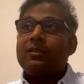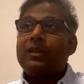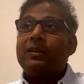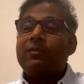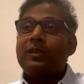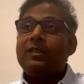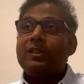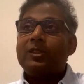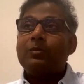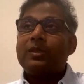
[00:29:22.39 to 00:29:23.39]
the different
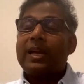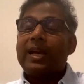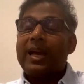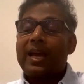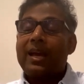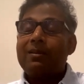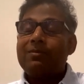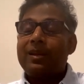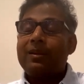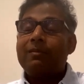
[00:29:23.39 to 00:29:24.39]
systems I have
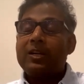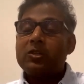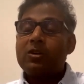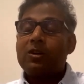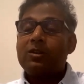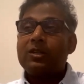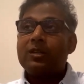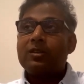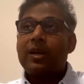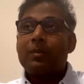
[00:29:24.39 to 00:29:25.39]
in a restaurant,
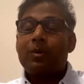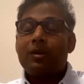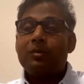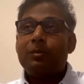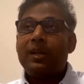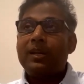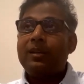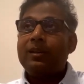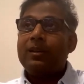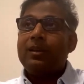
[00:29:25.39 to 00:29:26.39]
it's like
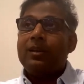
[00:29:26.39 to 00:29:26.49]
probably